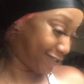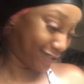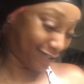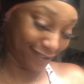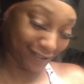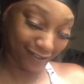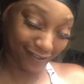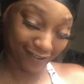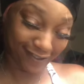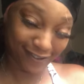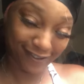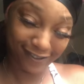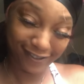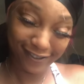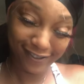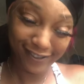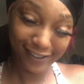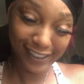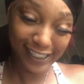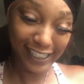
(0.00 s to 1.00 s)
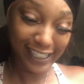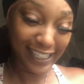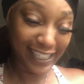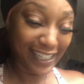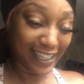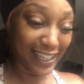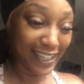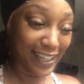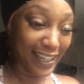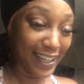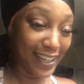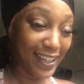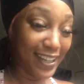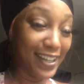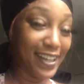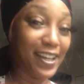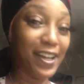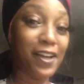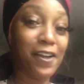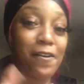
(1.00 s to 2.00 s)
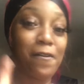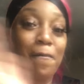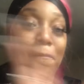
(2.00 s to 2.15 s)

(no one is talking)